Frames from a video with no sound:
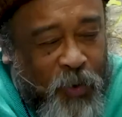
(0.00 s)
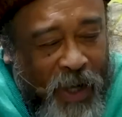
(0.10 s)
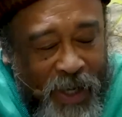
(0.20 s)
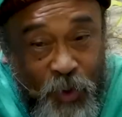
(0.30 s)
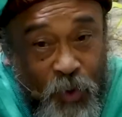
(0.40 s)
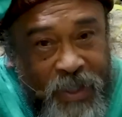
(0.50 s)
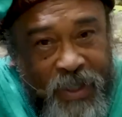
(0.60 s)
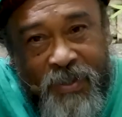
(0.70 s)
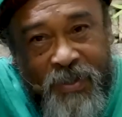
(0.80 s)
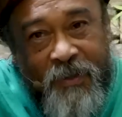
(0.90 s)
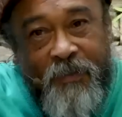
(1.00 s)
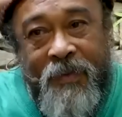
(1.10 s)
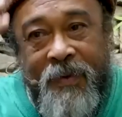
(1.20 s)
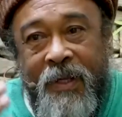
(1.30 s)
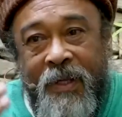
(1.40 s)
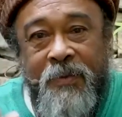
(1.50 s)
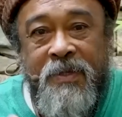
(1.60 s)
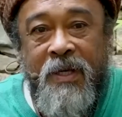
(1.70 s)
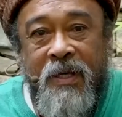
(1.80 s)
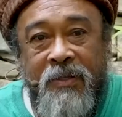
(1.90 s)
I do this? And I'm
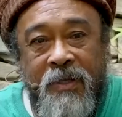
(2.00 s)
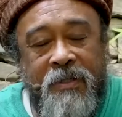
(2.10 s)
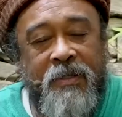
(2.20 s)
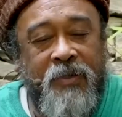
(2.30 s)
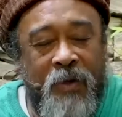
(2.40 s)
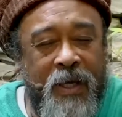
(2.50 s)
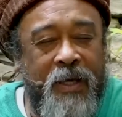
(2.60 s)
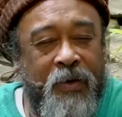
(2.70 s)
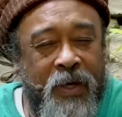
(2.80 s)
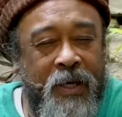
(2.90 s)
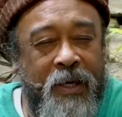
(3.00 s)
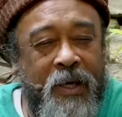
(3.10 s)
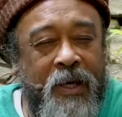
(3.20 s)
saying, just, it's okay, okay.